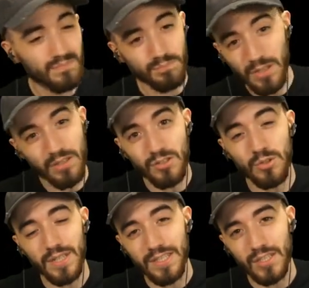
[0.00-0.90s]
But you can choose
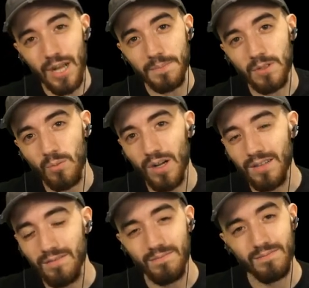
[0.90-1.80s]
any chapter you want,
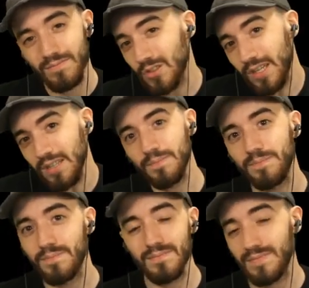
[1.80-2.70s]
so hey,
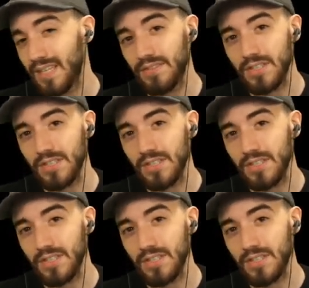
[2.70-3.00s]
give it a